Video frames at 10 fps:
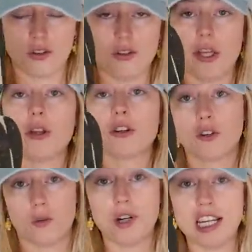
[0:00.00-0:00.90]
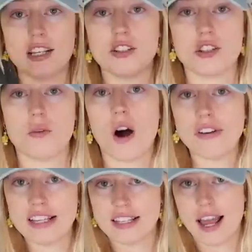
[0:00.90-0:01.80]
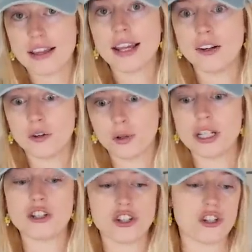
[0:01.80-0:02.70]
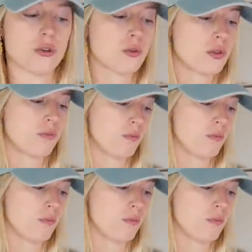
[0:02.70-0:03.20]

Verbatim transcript: they look green. So obviously I like green shoes.